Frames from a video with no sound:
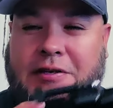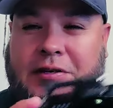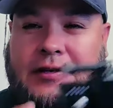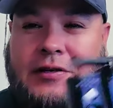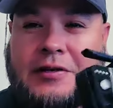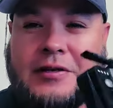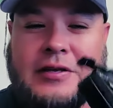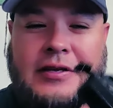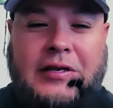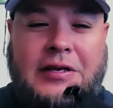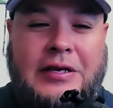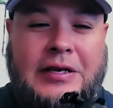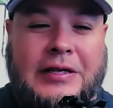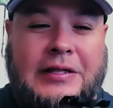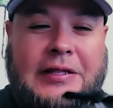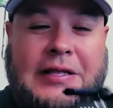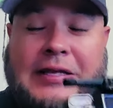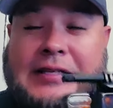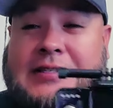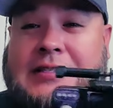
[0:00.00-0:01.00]
Uh,
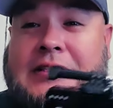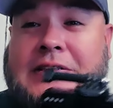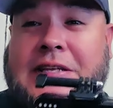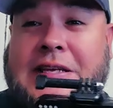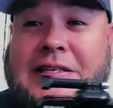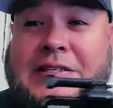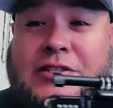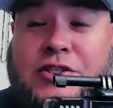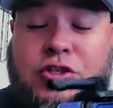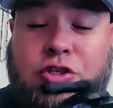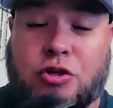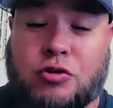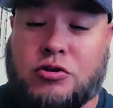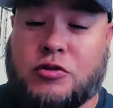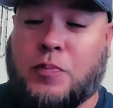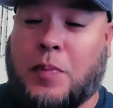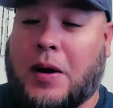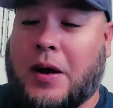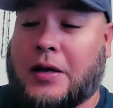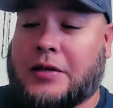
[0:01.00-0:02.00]
this this
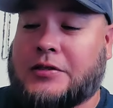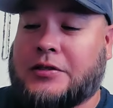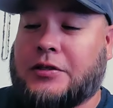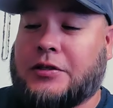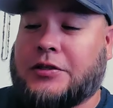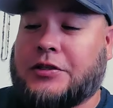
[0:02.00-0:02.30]
juice box.